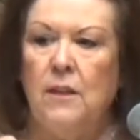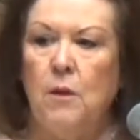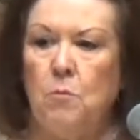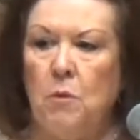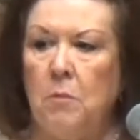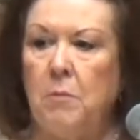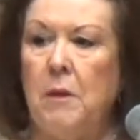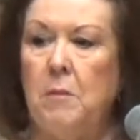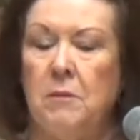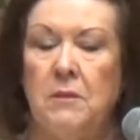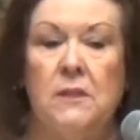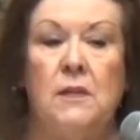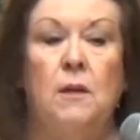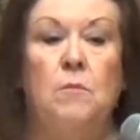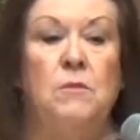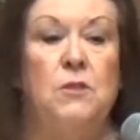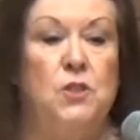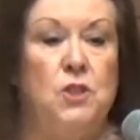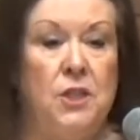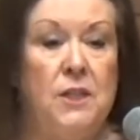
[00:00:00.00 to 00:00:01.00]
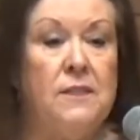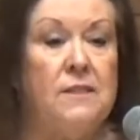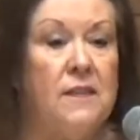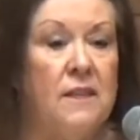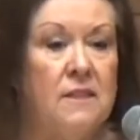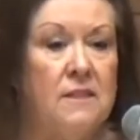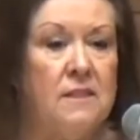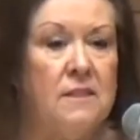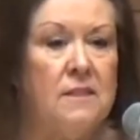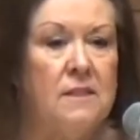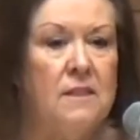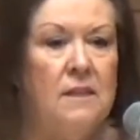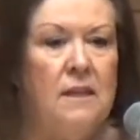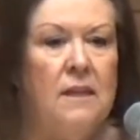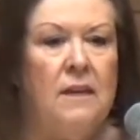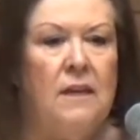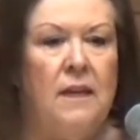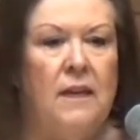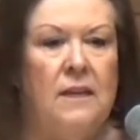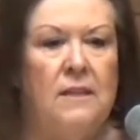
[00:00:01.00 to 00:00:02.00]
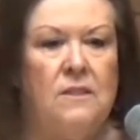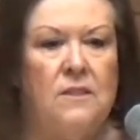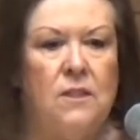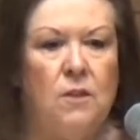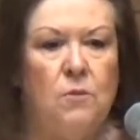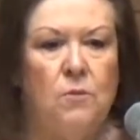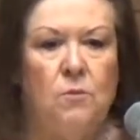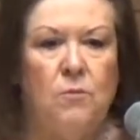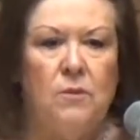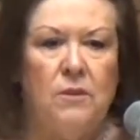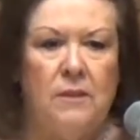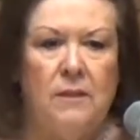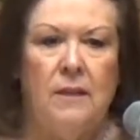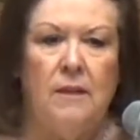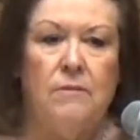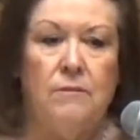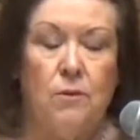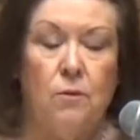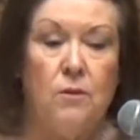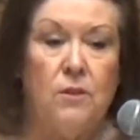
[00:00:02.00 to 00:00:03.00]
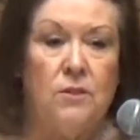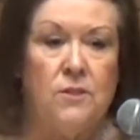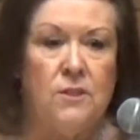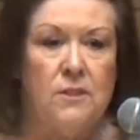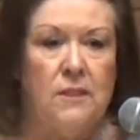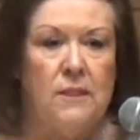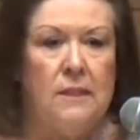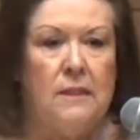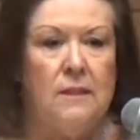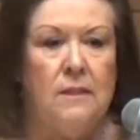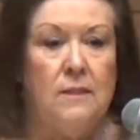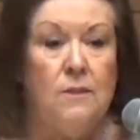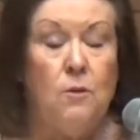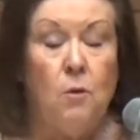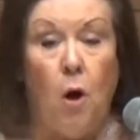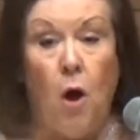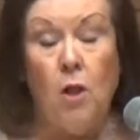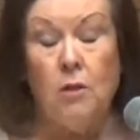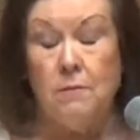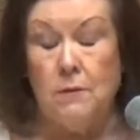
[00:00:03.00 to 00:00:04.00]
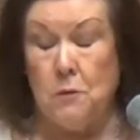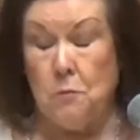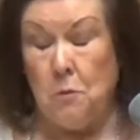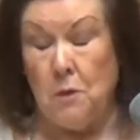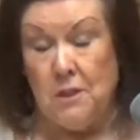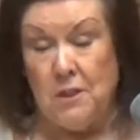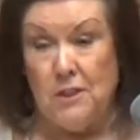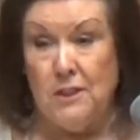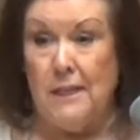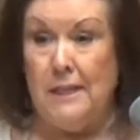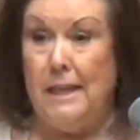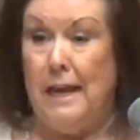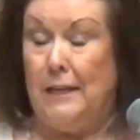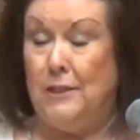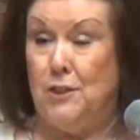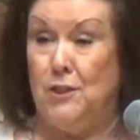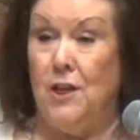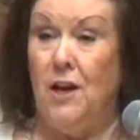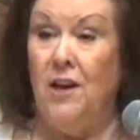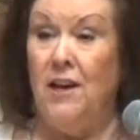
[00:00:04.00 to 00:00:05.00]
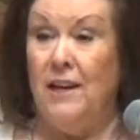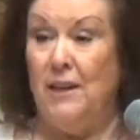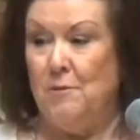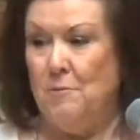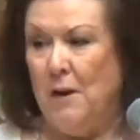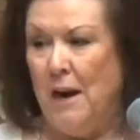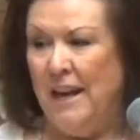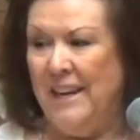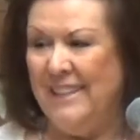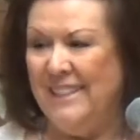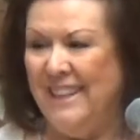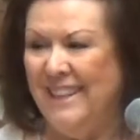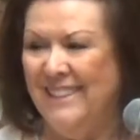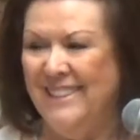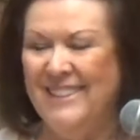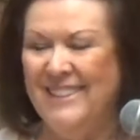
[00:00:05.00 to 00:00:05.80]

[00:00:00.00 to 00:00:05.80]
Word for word: They want people to come to Jesus. And so, of course, you know, all of us want to see that sign, right?